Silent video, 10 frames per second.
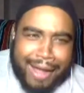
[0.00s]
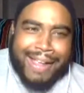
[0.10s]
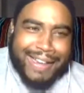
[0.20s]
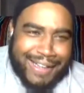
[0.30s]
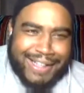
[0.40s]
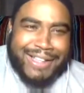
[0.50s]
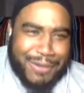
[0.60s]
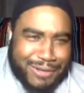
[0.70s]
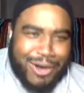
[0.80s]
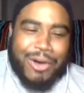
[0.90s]
You was
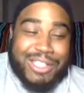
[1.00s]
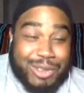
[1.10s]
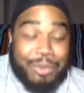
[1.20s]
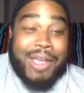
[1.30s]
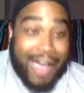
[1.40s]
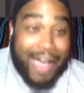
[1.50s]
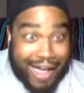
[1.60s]
talking some cash